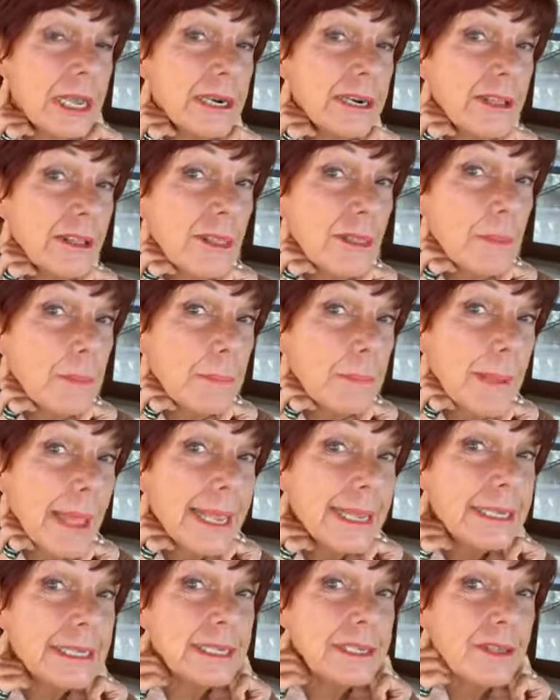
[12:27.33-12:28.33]
to the
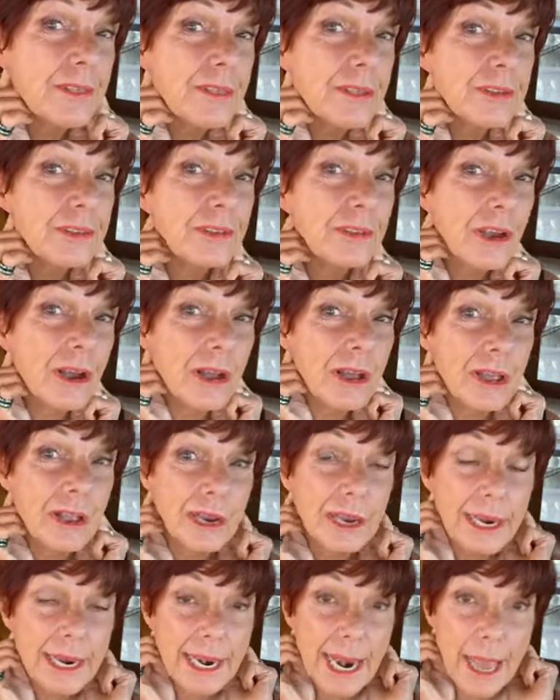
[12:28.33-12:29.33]
base of the
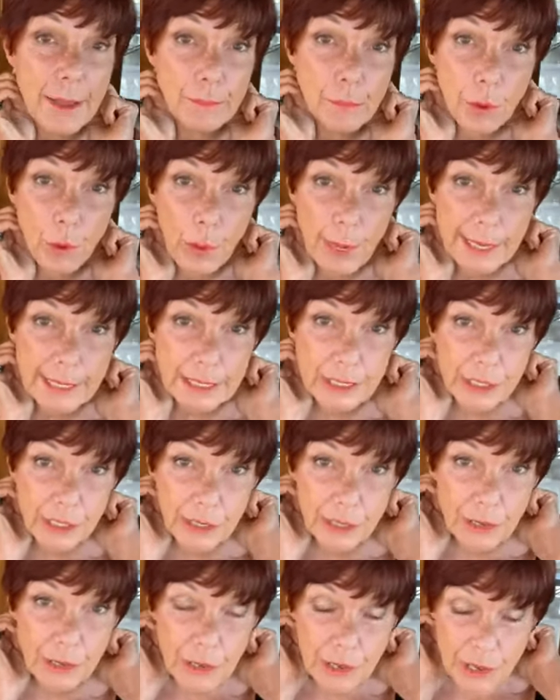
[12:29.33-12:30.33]
skull, and I'm going
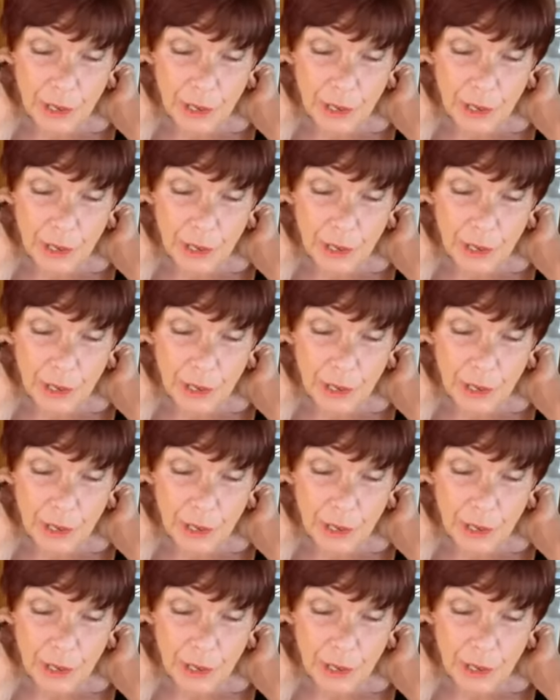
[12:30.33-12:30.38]
to